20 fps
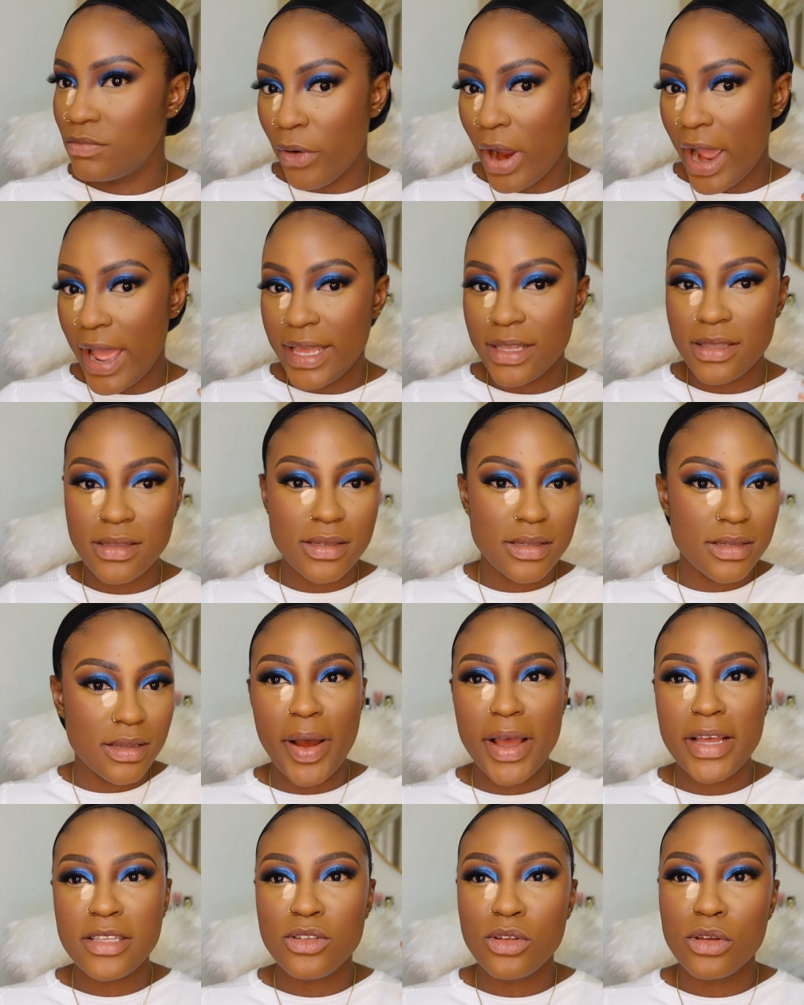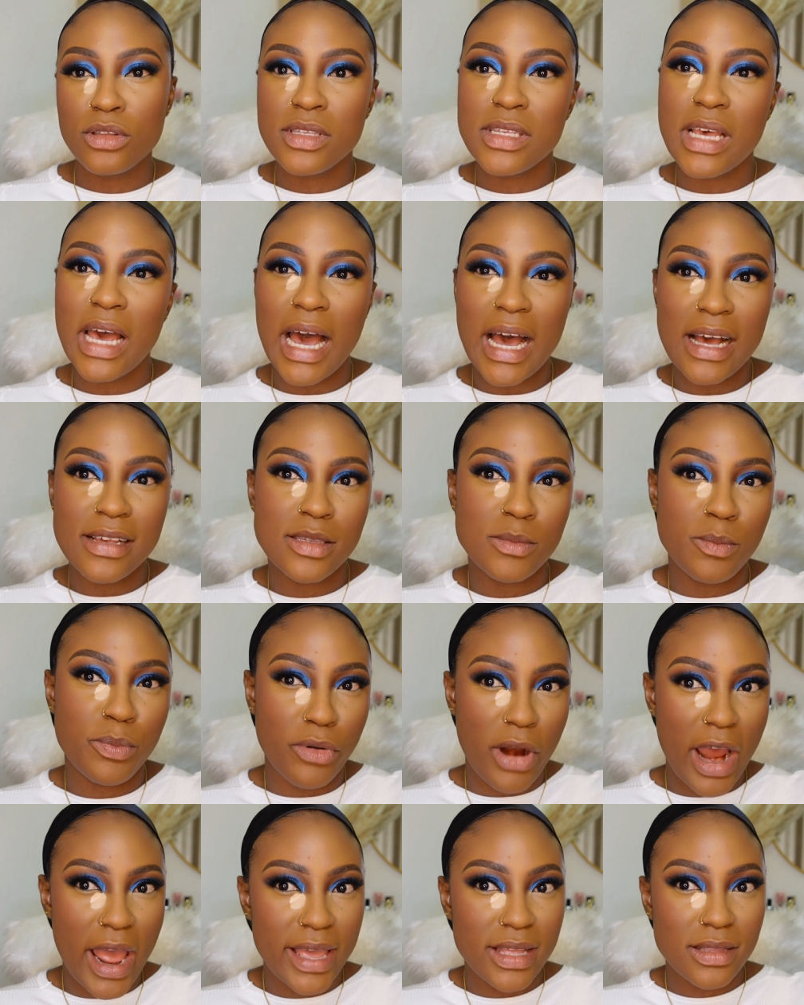bright, but it's not as
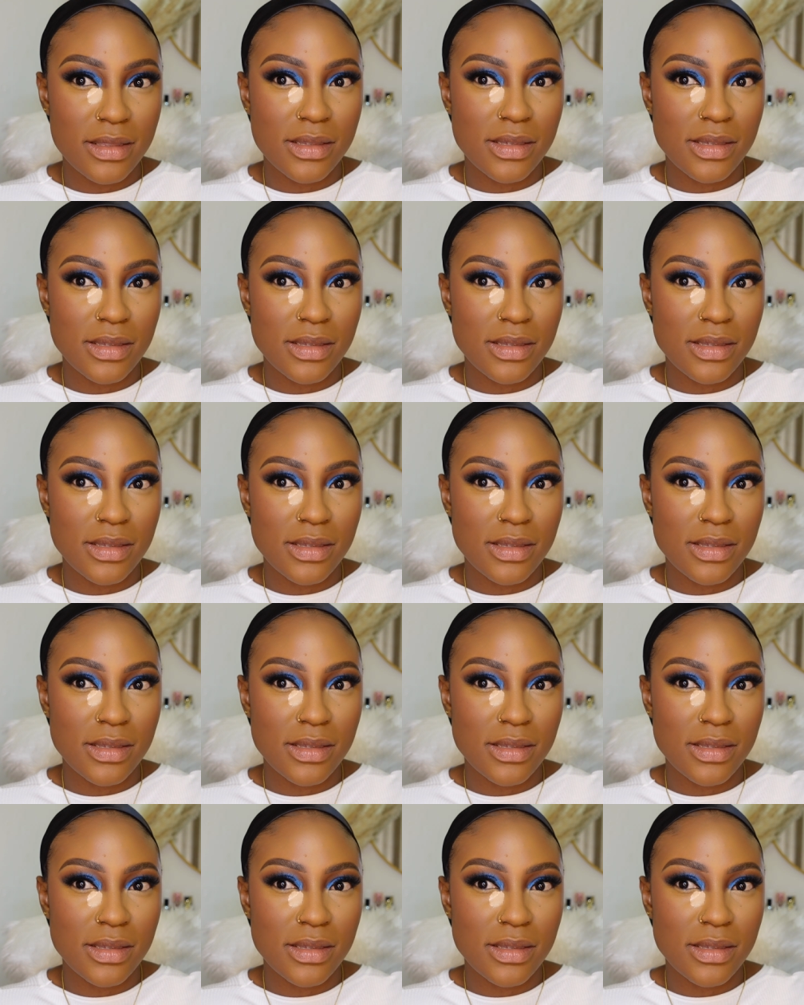bright.